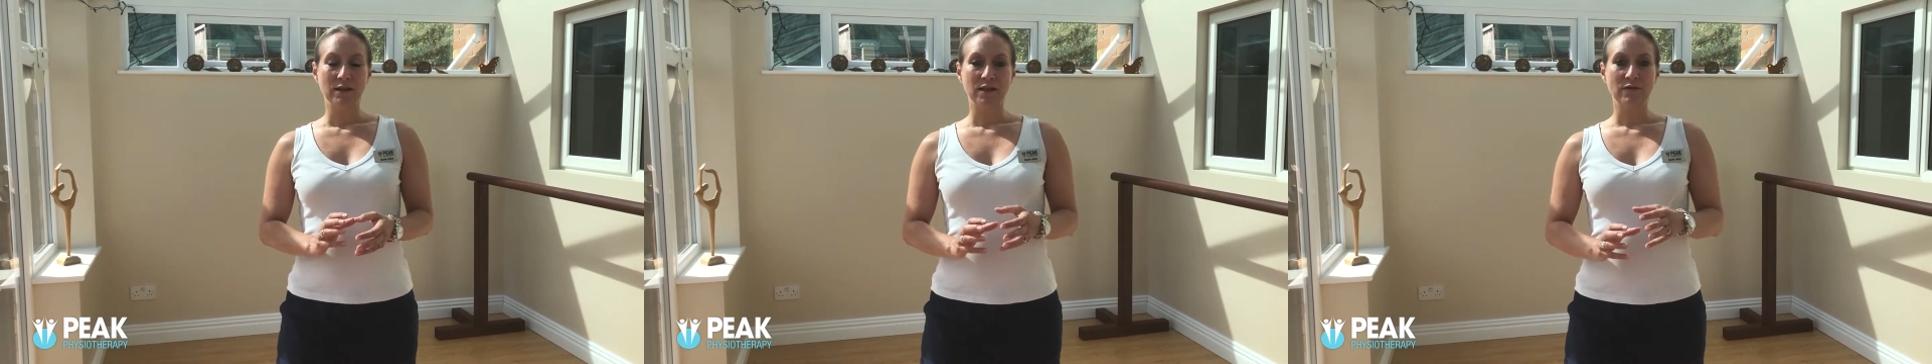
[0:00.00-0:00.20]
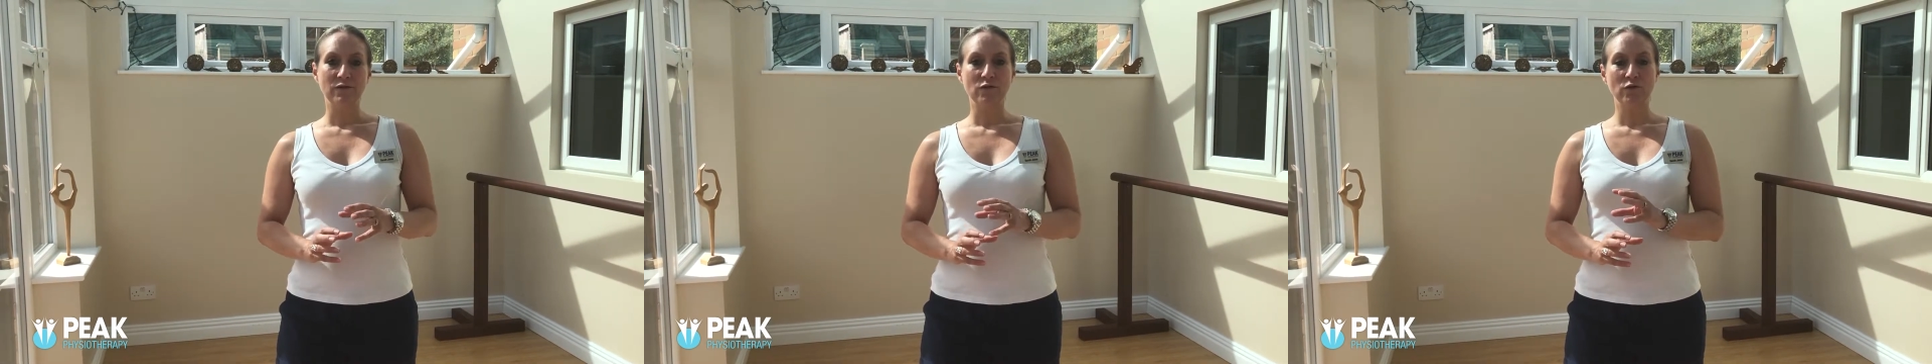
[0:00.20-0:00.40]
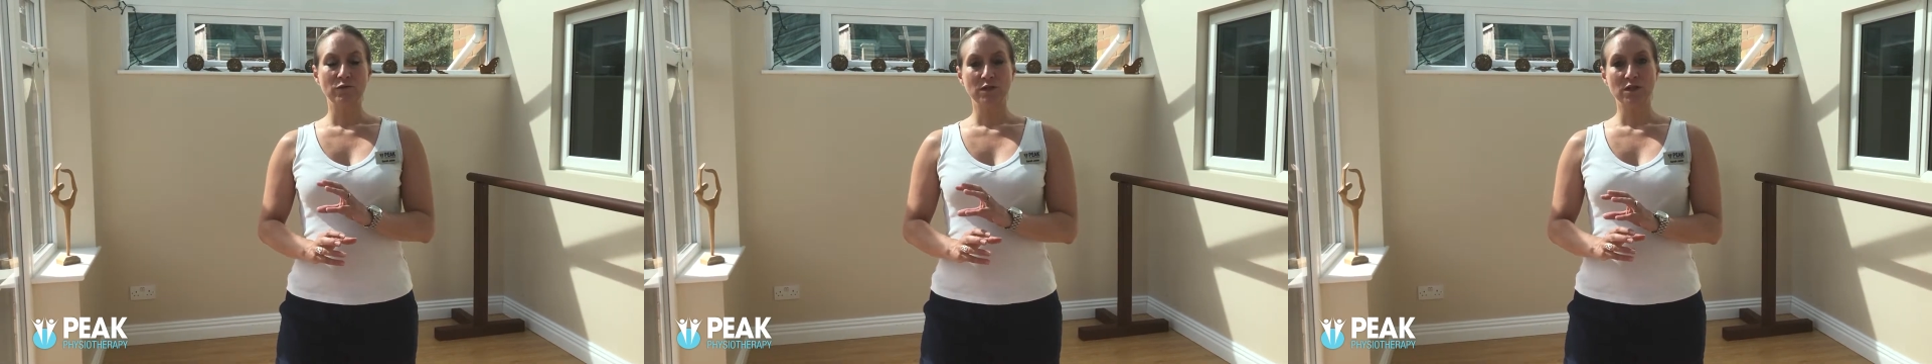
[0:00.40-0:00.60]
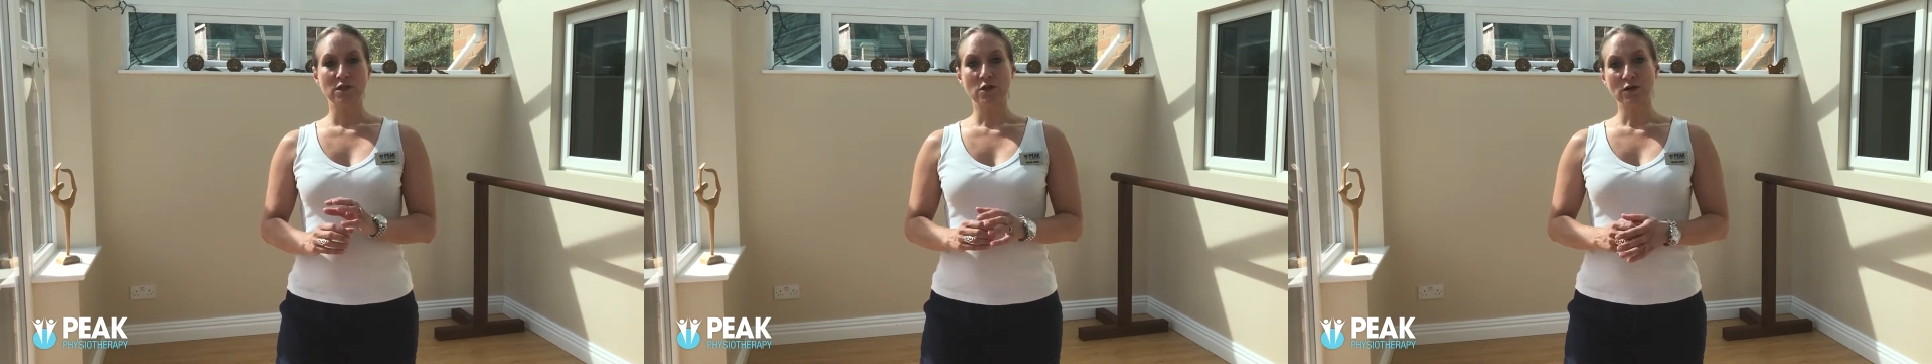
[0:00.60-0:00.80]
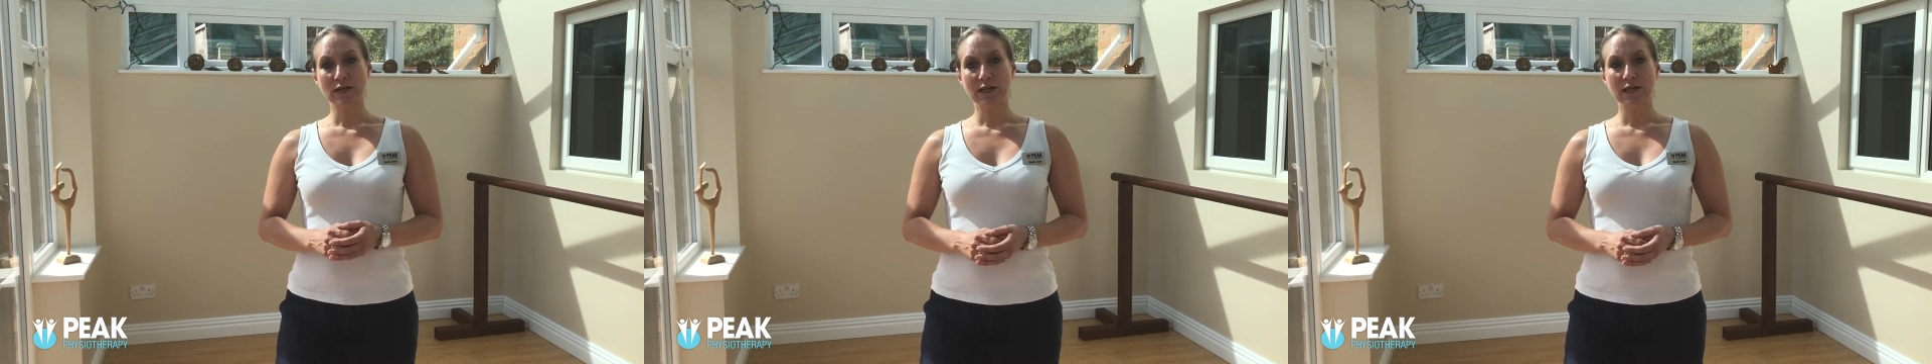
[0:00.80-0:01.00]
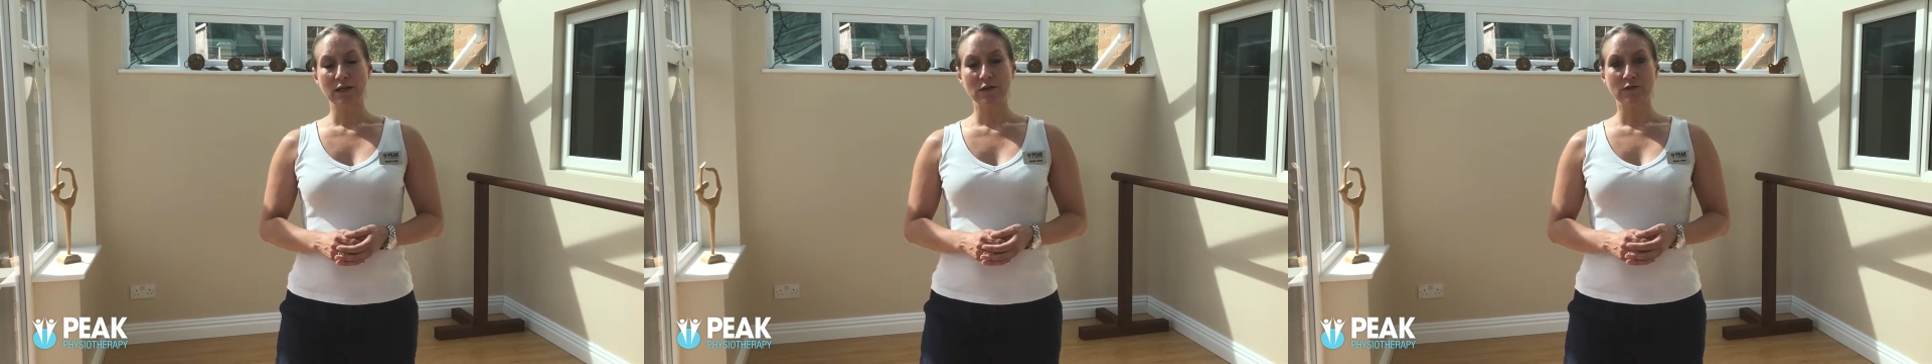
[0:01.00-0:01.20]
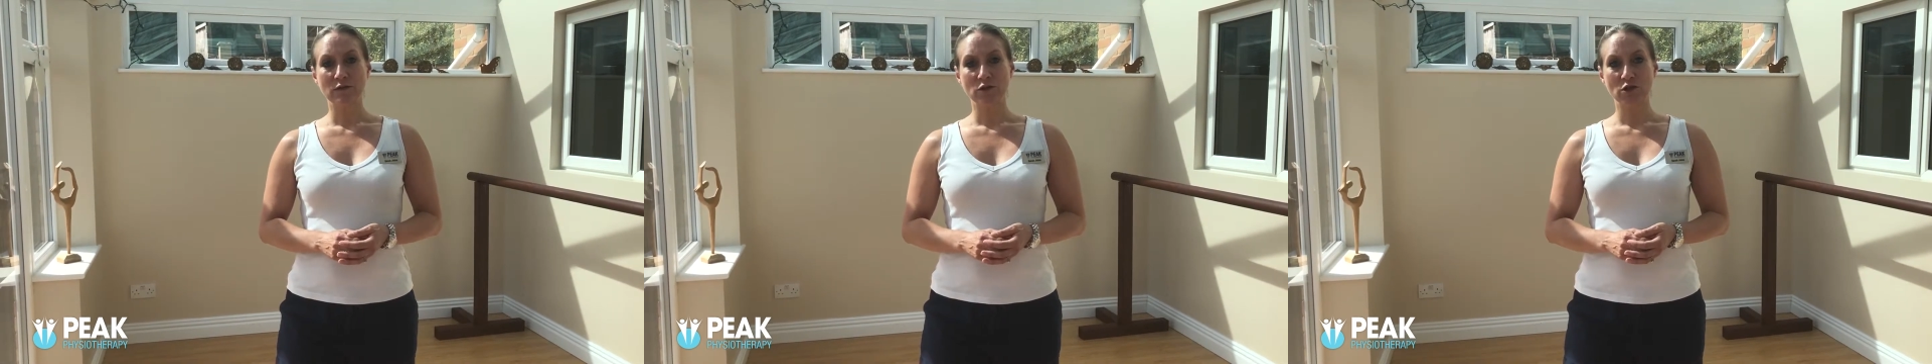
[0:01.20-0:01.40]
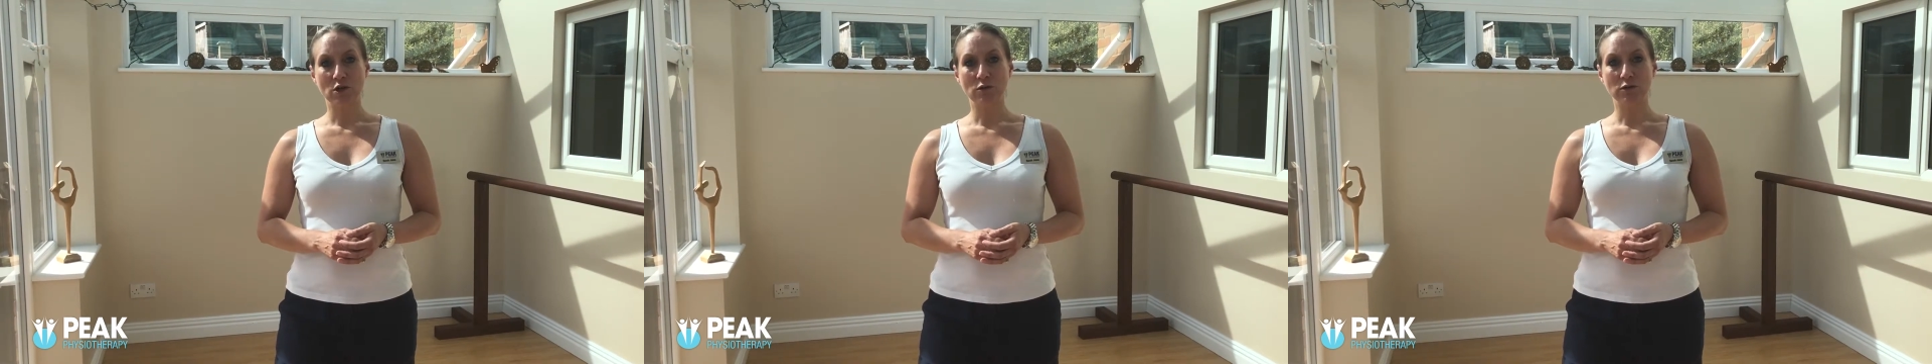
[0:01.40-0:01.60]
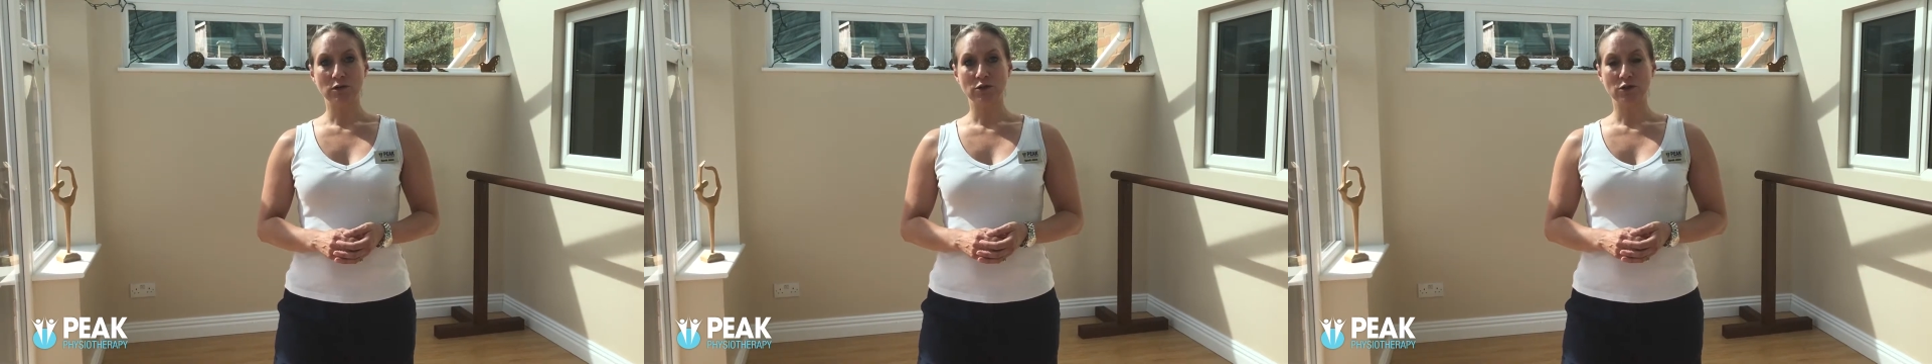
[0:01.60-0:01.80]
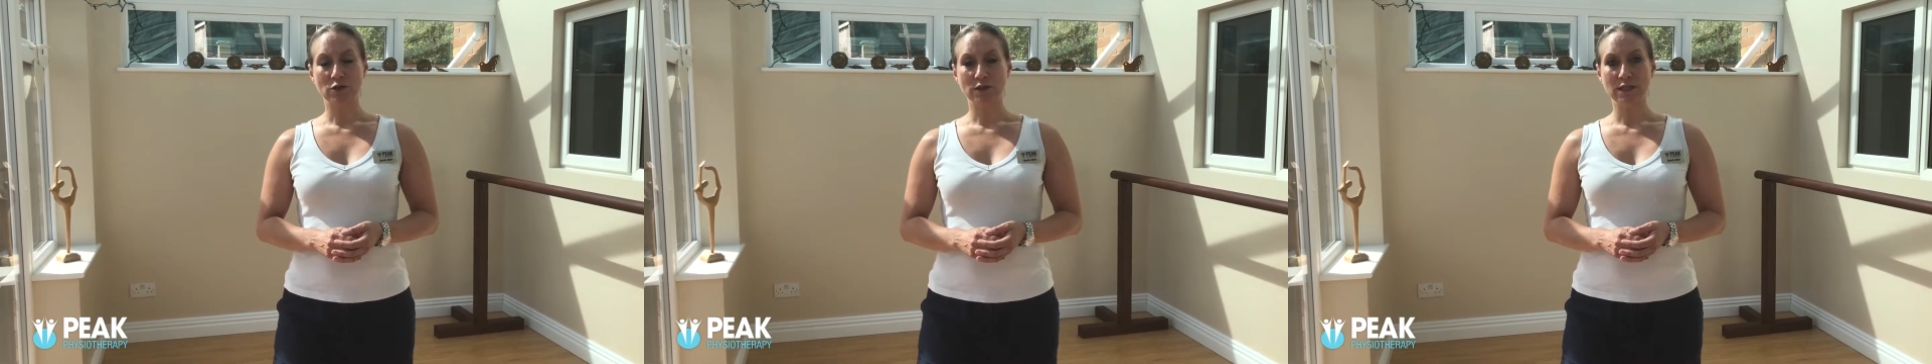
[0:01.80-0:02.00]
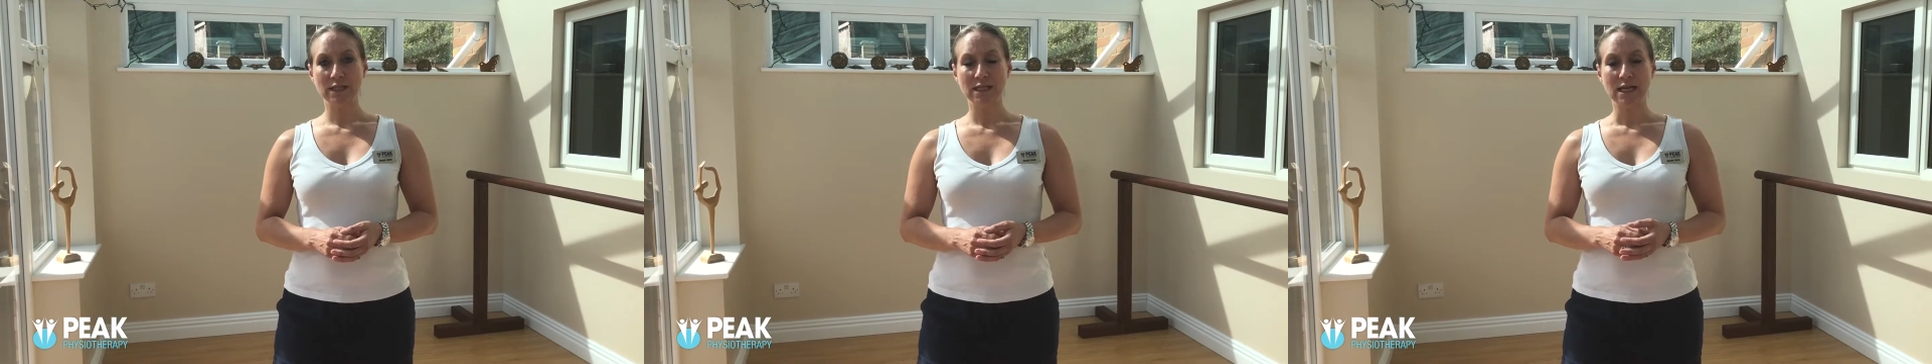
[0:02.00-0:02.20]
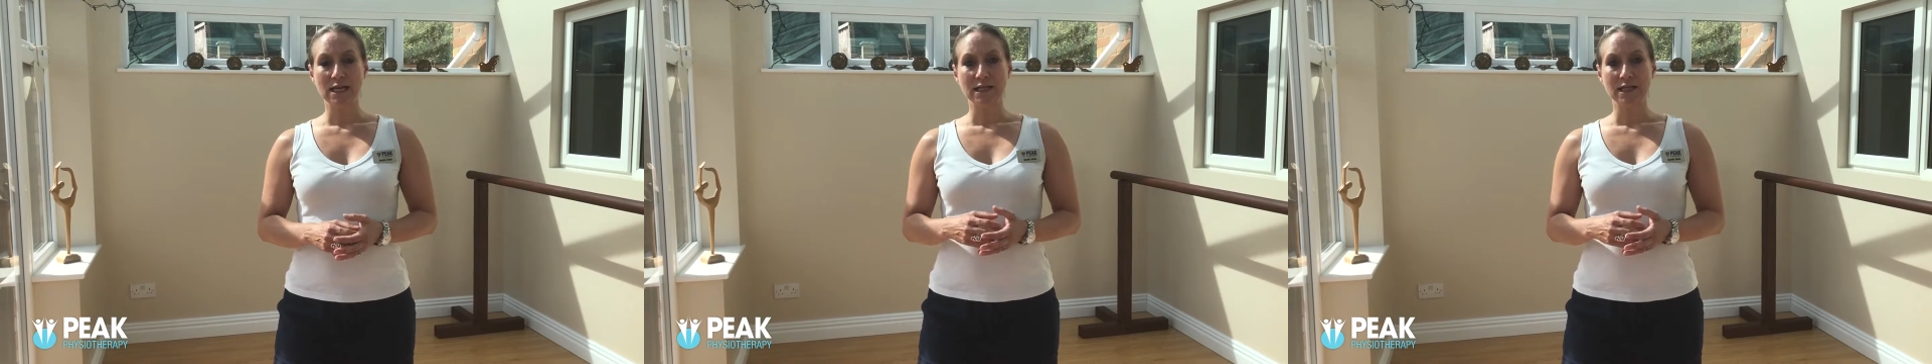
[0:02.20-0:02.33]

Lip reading: They form the socket of the shoulder joint,